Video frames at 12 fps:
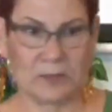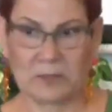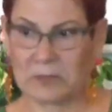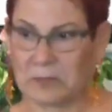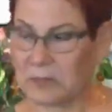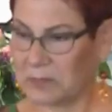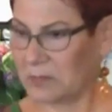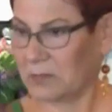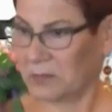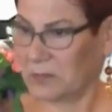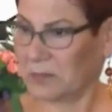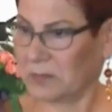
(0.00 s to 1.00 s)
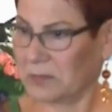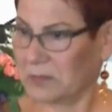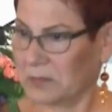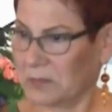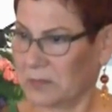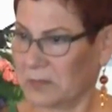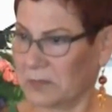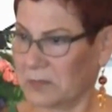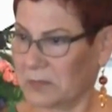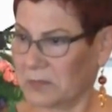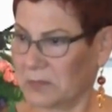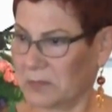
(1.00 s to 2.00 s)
No one is speaking in this clip.